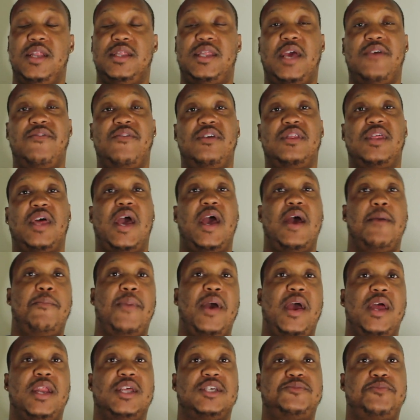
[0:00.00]
they've either had
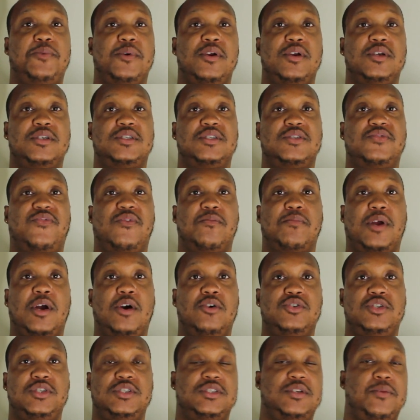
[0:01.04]
bad experiences from
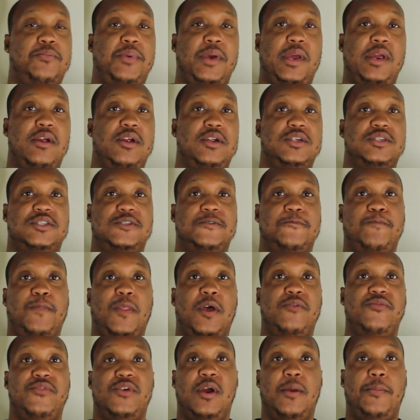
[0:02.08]
coaches and parents
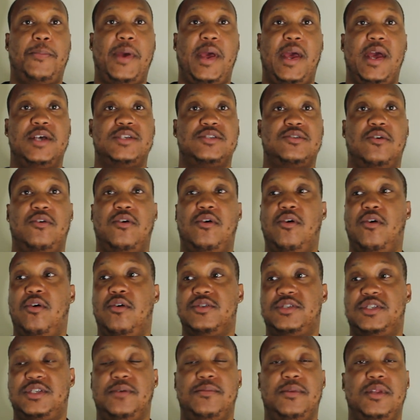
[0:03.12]
of their past
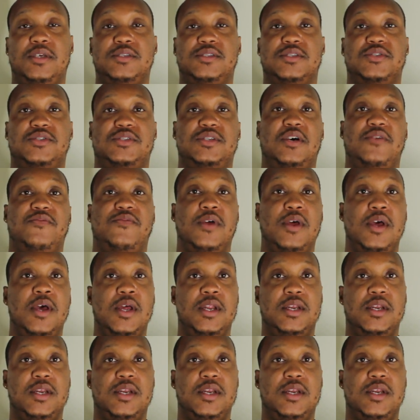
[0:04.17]
or siblings and stuff